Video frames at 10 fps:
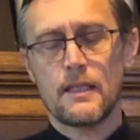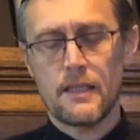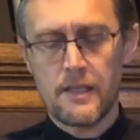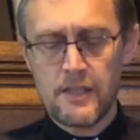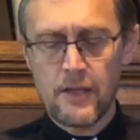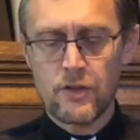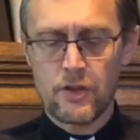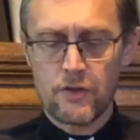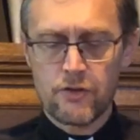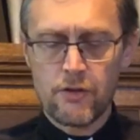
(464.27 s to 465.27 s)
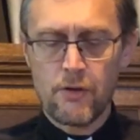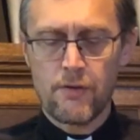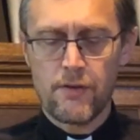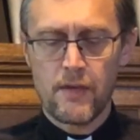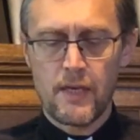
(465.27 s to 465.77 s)
The Ascension
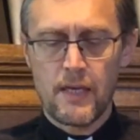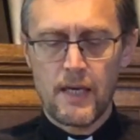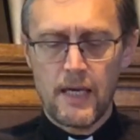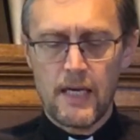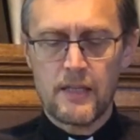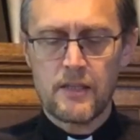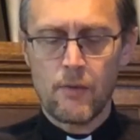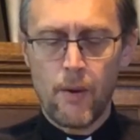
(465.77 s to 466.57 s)
truth is that